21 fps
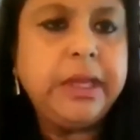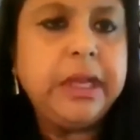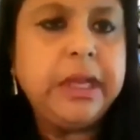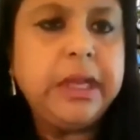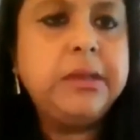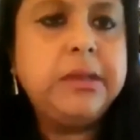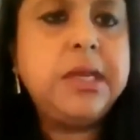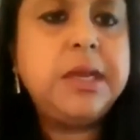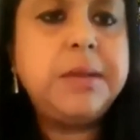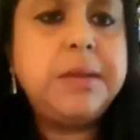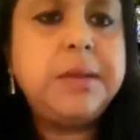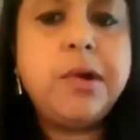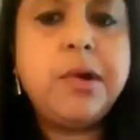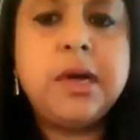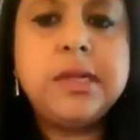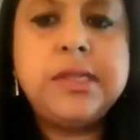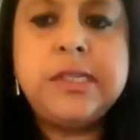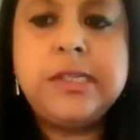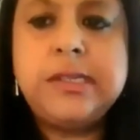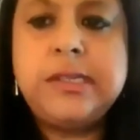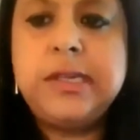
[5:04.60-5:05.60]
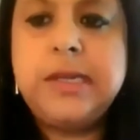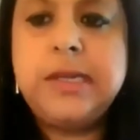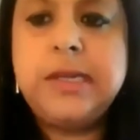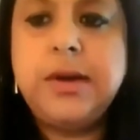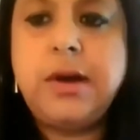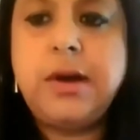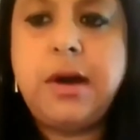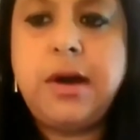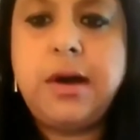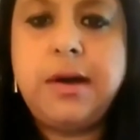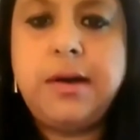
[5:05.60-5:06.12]
the processing
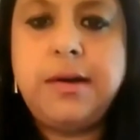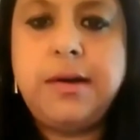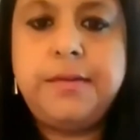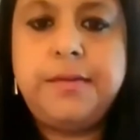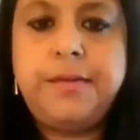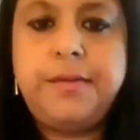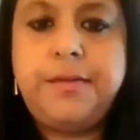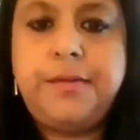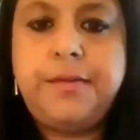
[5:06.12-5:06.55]
of